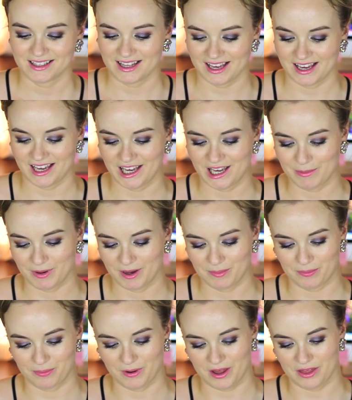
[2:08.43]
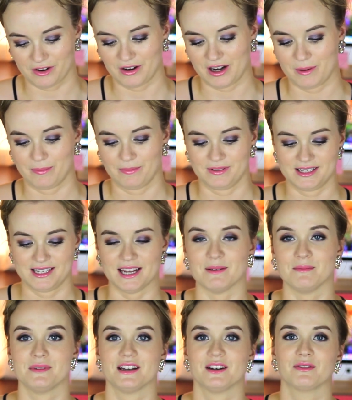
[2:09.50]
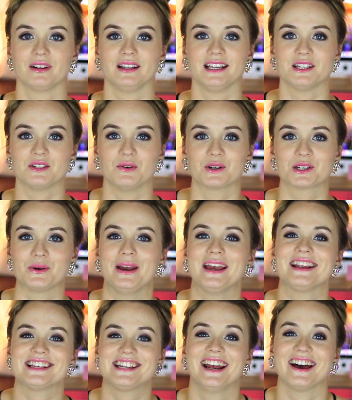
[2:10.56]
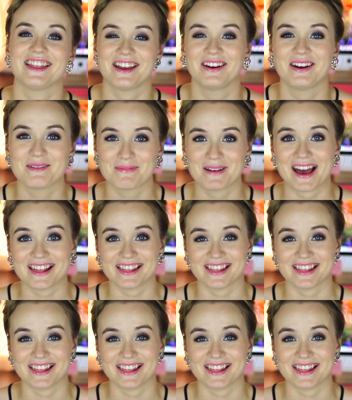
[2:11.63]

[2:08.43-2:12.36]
Yeah, my brother and Tim didn't really talk to each other about